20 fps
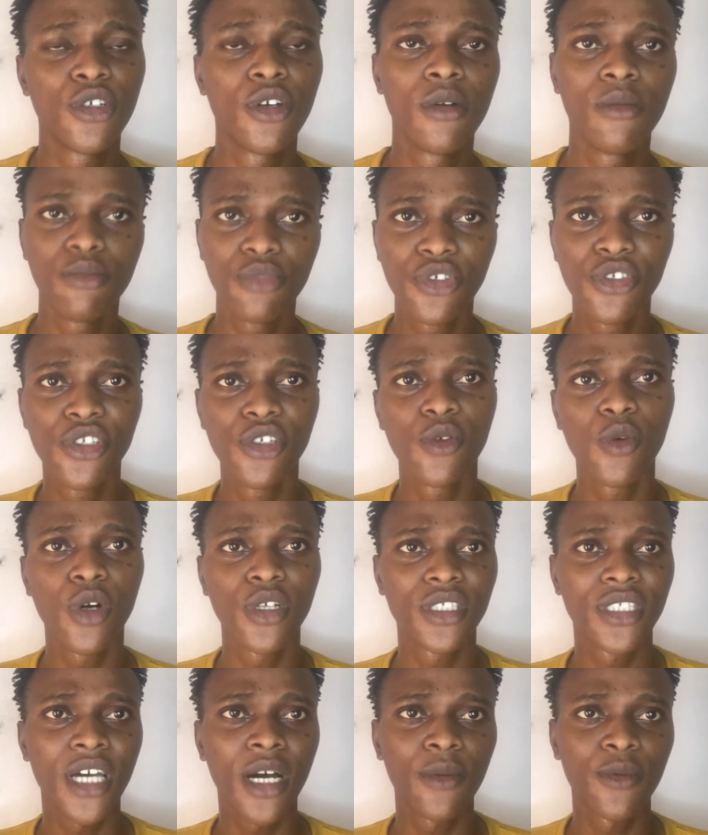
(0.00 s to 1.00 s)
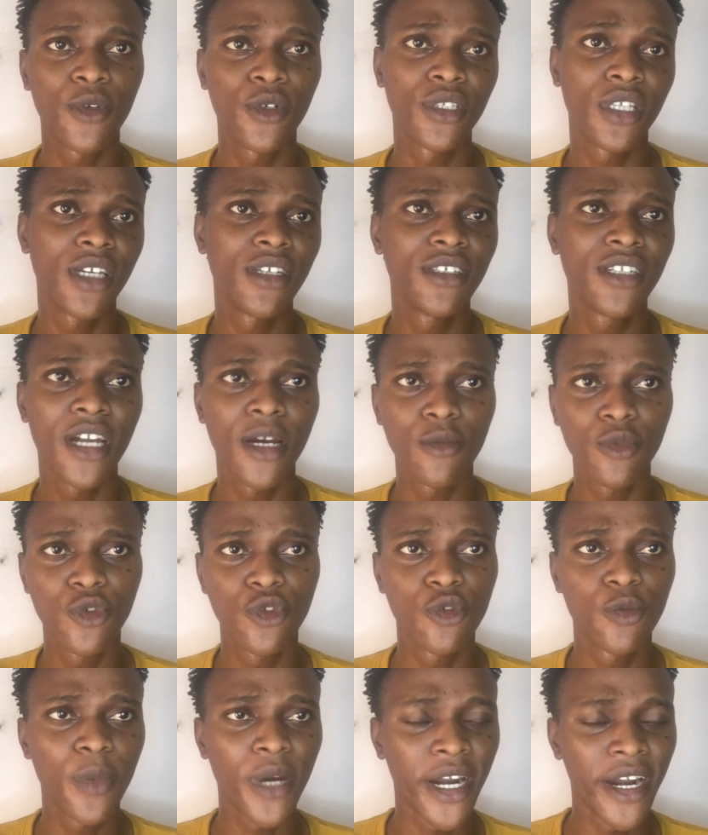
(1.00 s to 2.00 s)
Build a WhatsApp or Telegram
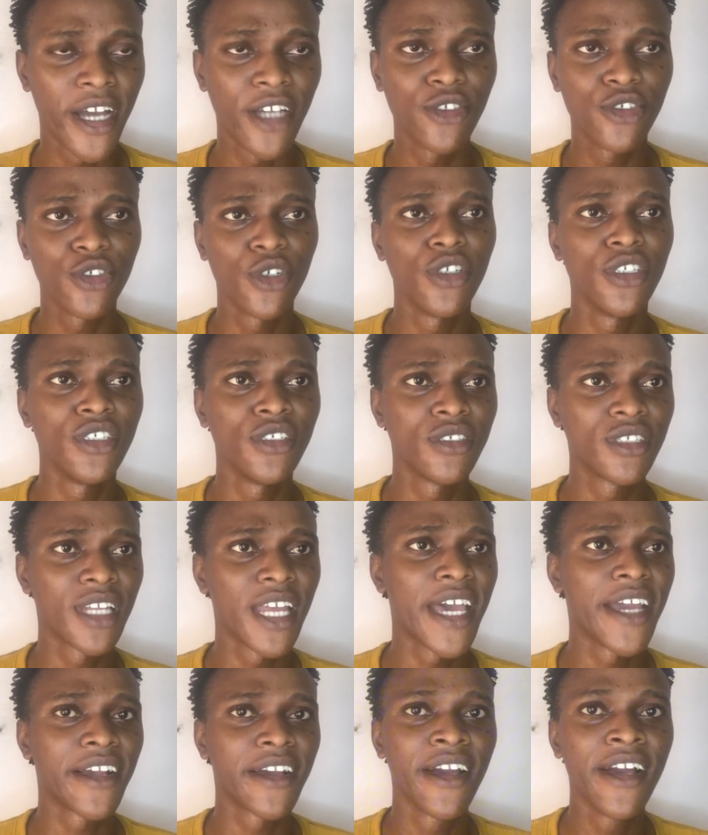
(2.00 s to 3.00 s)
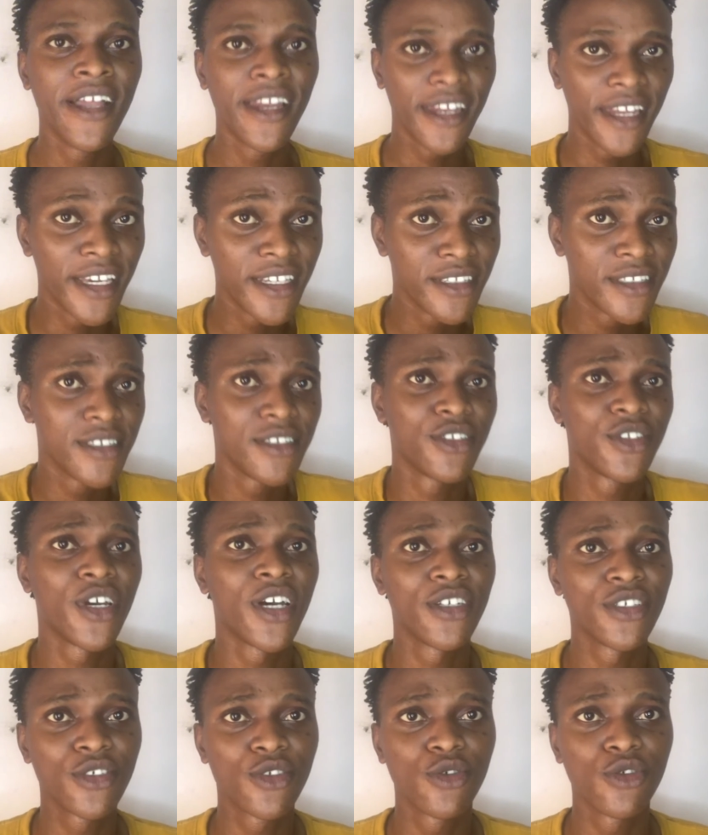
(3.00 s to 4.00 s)
group around your needs, like learn digital
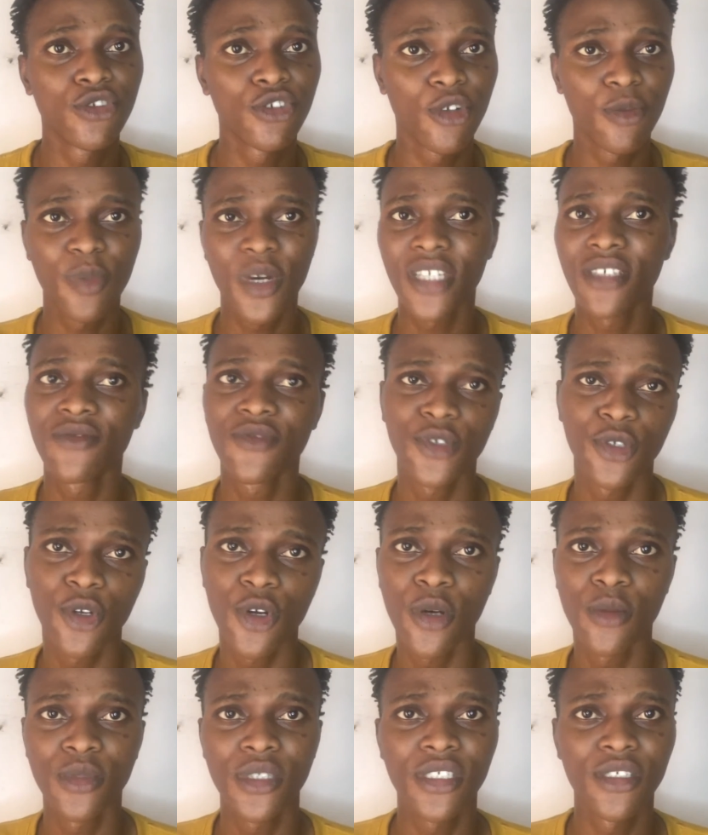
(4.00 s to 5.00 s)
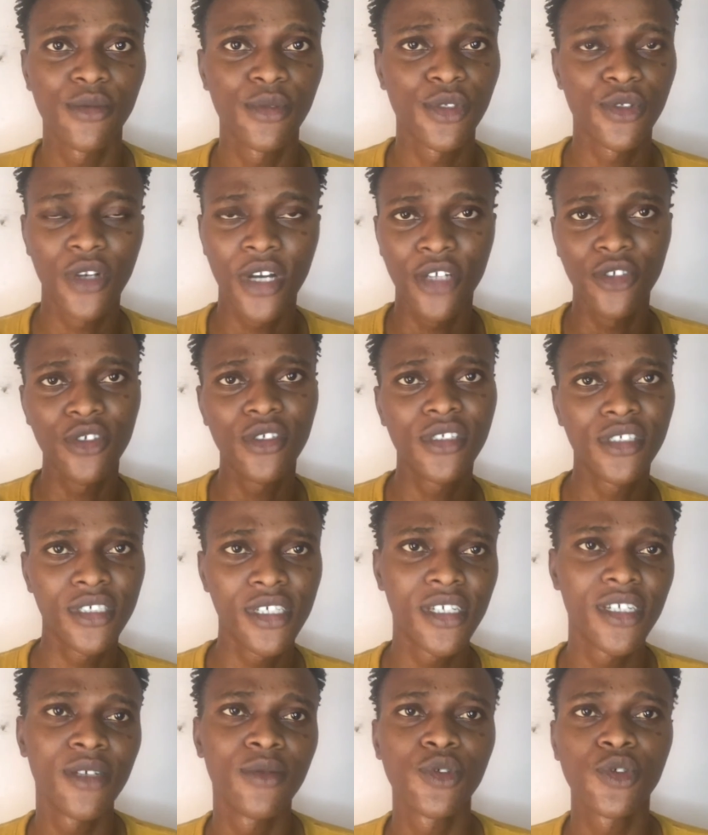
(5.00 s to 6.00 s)
skills or passive income tips. You can just share
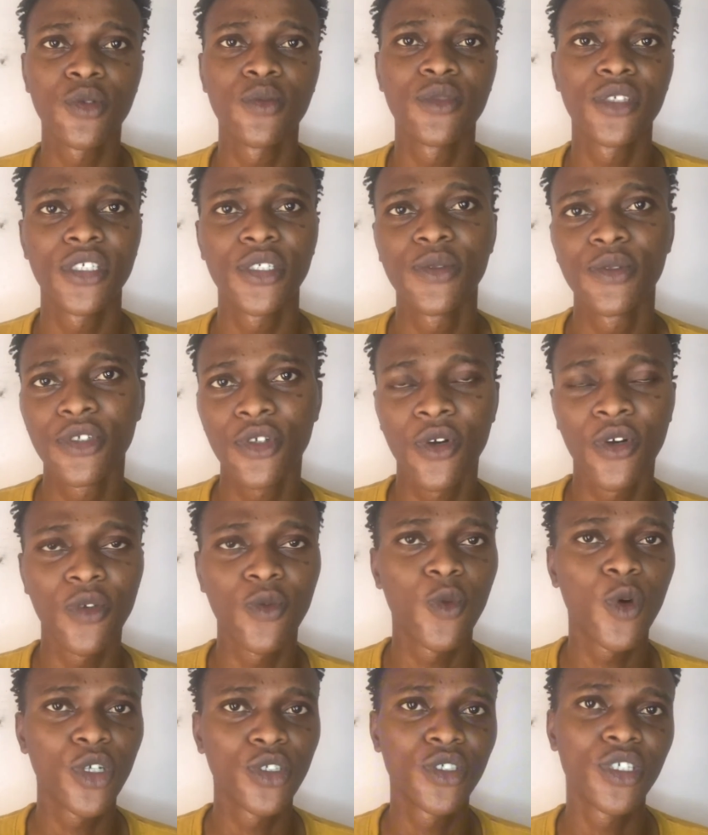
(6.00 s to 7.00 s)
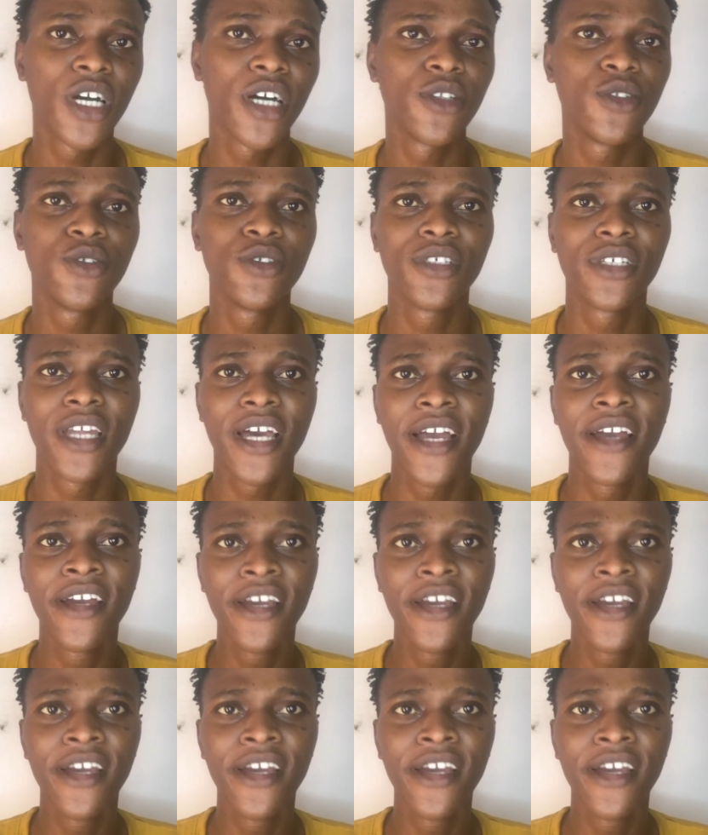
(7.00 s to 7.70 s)
them some tips on what you are doing, right?